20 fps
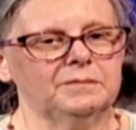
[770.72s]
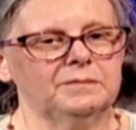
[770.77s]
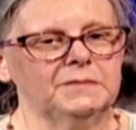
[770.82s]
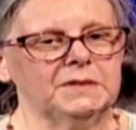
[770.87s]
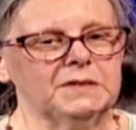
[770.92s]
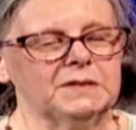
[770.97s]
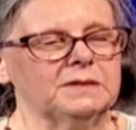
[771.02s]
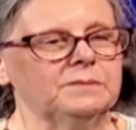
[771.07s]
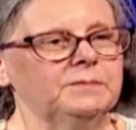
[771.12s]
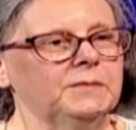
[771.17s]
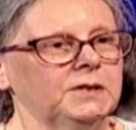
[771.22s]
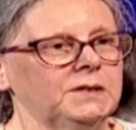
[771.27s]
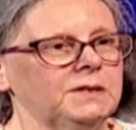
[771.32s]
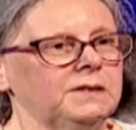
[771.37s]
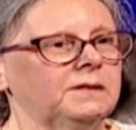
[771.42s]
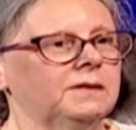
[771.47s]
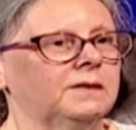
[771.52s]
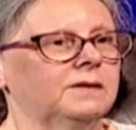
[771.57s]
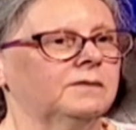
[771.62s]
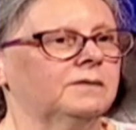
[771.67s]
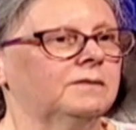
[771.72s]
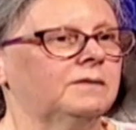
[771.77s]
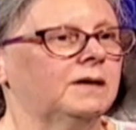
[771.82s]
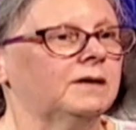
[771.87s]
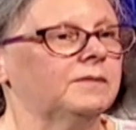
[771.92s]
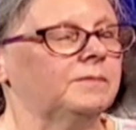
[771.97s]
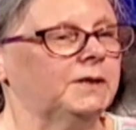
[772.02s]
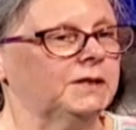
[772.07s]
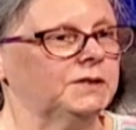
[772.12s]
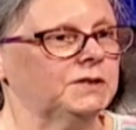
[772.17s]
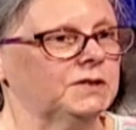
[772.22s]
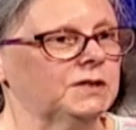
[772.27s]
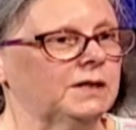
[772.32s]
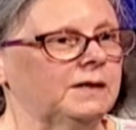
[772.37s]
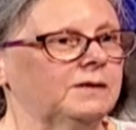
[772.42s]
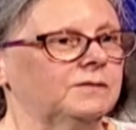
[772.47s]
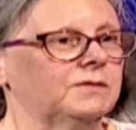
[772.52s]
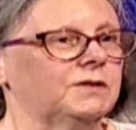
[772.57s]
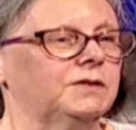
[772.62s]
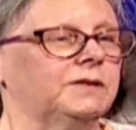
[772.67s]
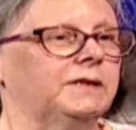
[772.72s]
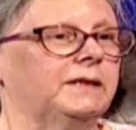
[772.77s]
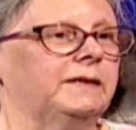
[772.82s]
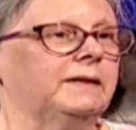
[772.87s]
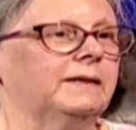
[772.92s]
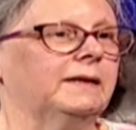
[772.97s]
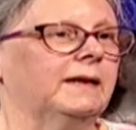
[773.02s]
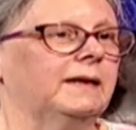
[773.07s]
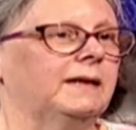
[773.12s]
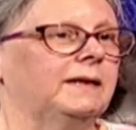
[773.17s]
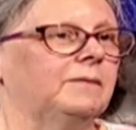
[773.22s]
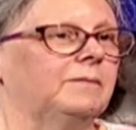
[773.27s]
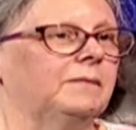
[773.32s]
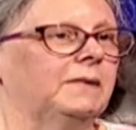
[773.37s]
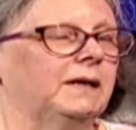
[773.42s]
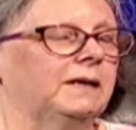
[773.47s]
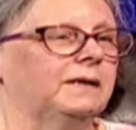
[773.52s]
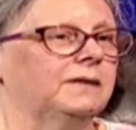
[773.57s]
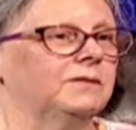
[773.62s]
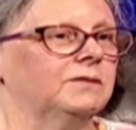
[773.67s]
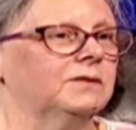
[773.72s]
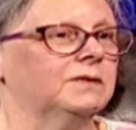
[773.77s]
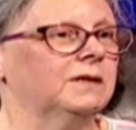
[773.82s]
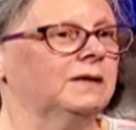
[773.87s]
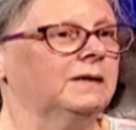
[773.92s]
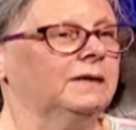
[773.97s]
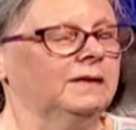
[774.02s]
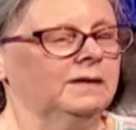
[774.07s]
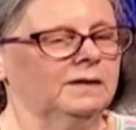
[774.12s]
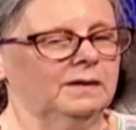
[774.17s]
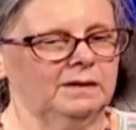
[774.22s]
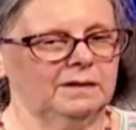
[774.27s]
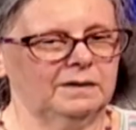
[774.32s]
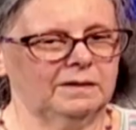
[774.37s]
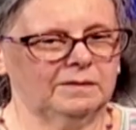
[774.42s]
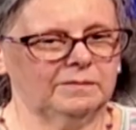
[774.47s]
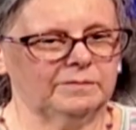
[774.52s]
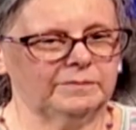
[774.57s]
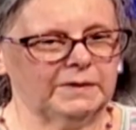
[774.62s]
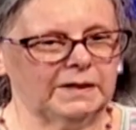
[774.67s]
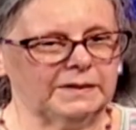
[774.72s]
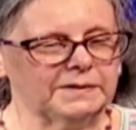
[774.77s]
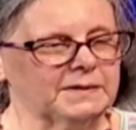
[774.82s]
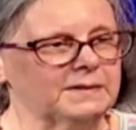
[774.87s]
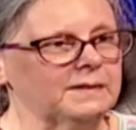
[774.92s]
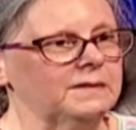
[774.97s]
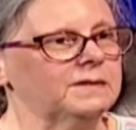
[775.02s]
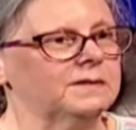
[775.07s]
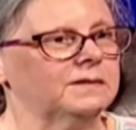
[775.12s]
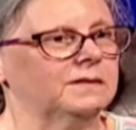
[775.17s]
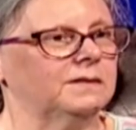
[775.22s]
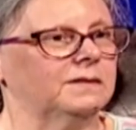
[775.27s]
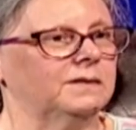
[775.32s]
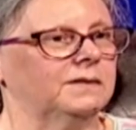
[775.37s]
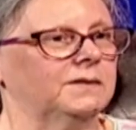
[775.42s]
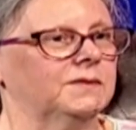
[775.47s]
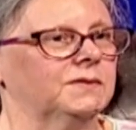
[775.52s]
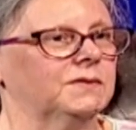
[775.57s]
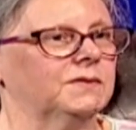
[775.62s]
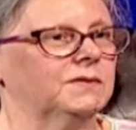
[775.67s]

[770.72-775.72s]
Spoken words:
Mutyar Rahman Chowdhury came and assisted us.